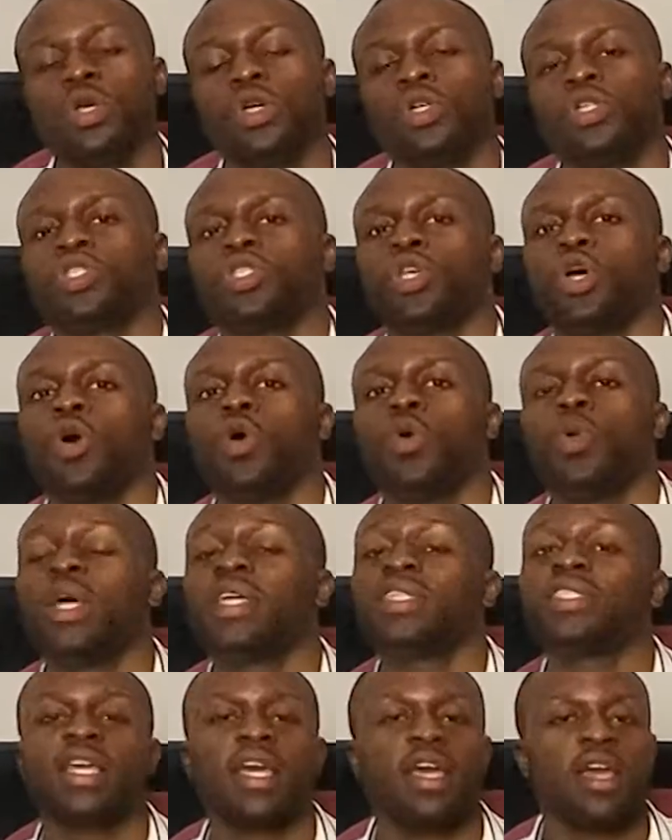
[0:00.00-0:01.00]
So
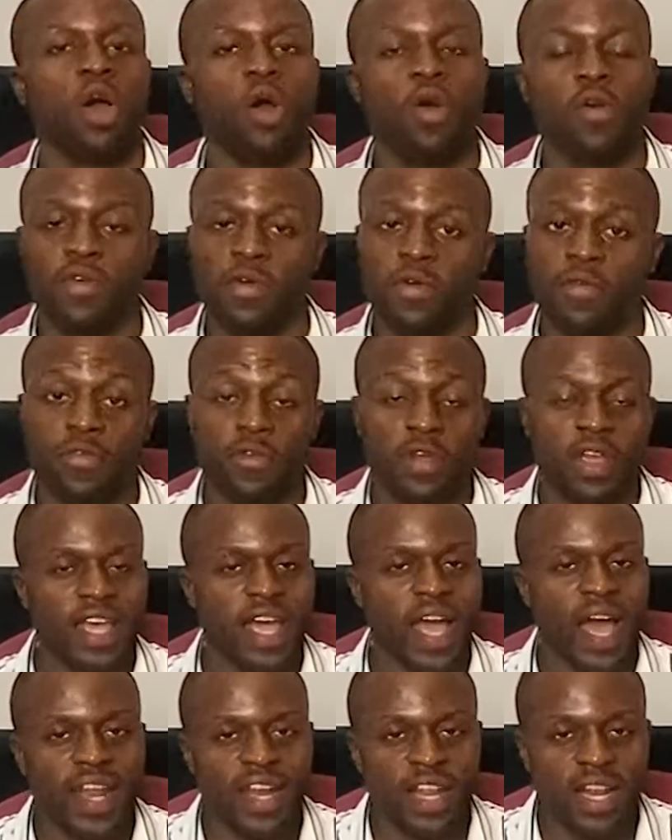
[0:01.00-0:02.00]
let's say over a 3-year
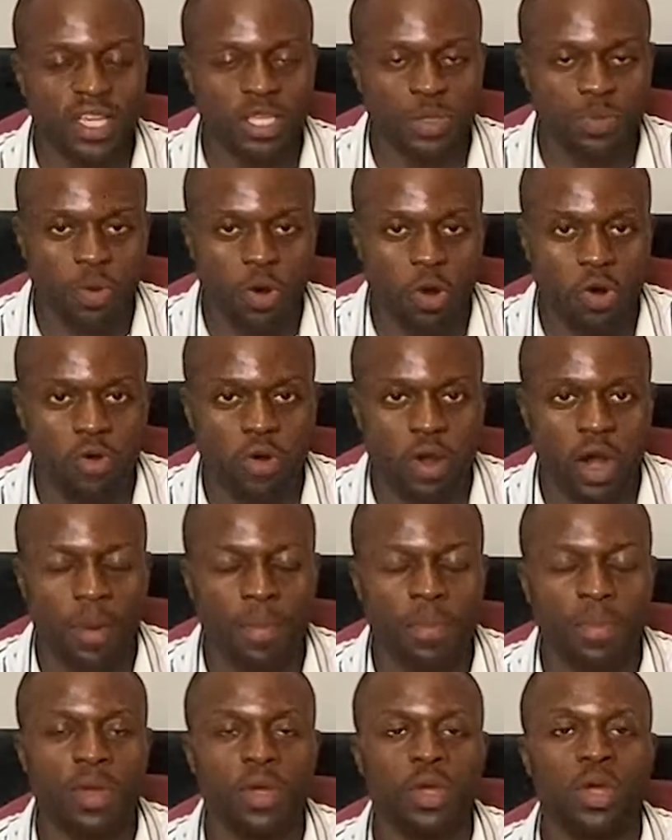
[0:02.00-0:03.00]
analyst
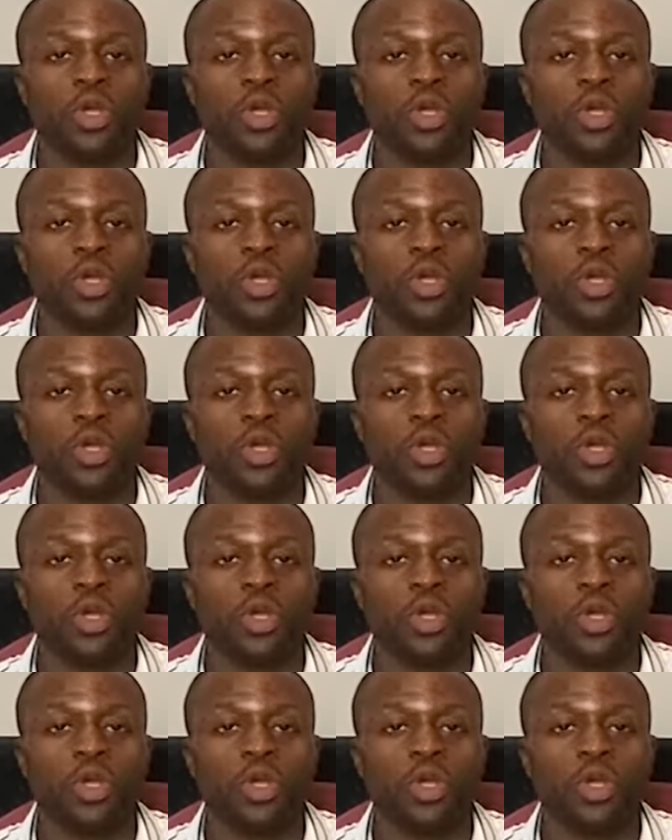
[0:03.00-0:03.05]
program,